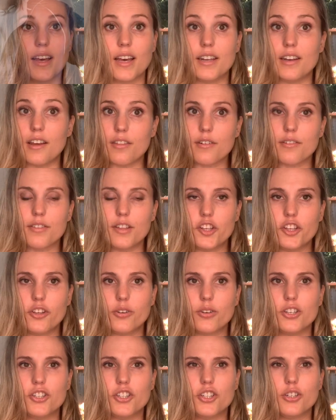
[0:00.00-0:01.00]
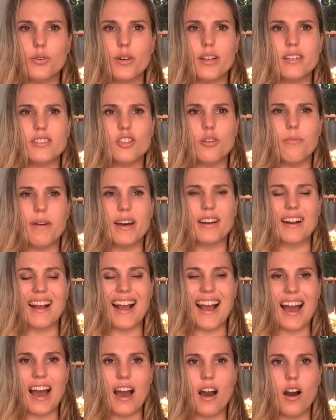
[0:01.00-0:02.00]
Another thing you can do is no matter
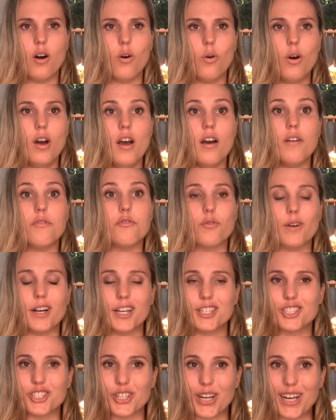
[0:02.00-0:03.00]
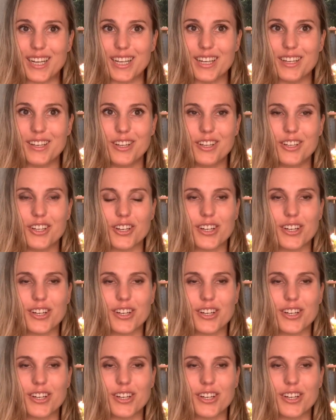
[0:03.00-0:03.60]
how frustrated you're